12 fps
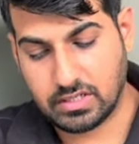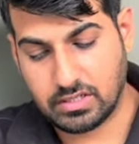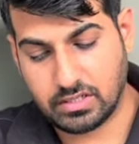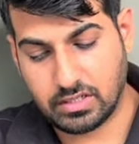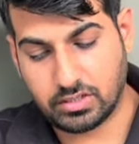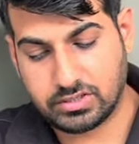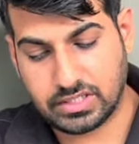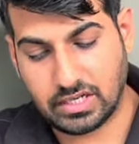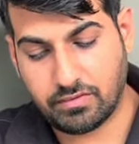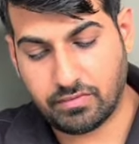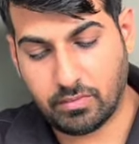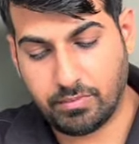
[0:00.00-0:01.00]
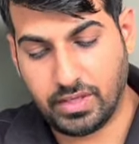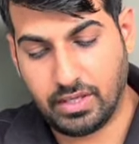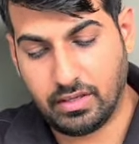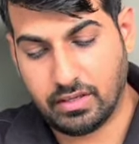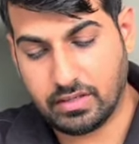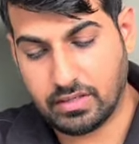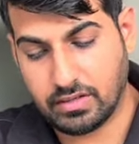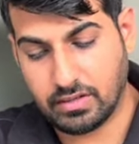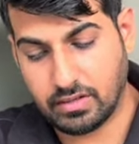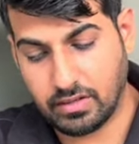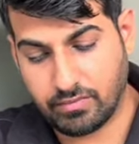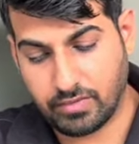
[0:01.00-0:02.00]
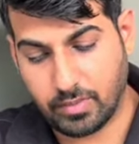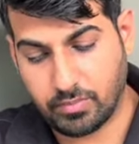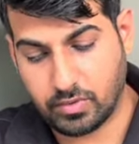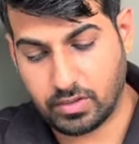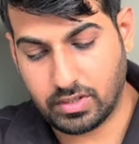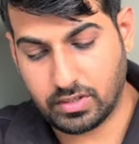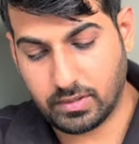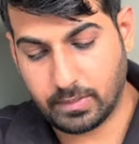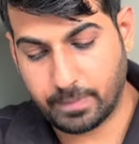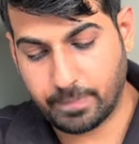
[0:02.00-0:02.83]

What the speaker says: Now check for B. If I put here